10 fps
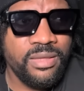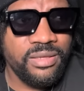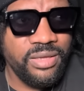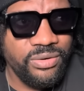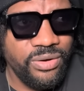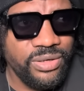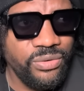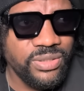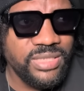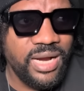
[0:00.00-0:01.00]
you know,
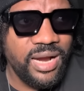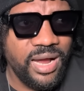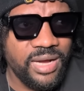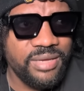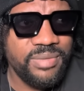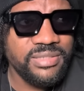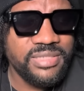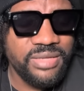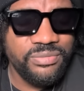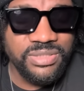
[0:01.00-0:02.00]
those are arguments
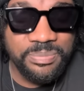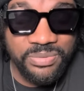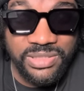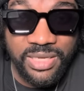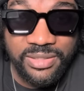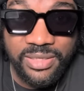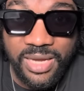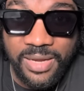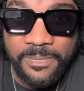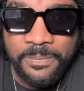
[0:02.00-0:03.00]
that was presented,
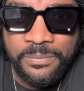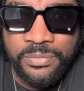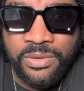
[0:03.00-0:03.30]
and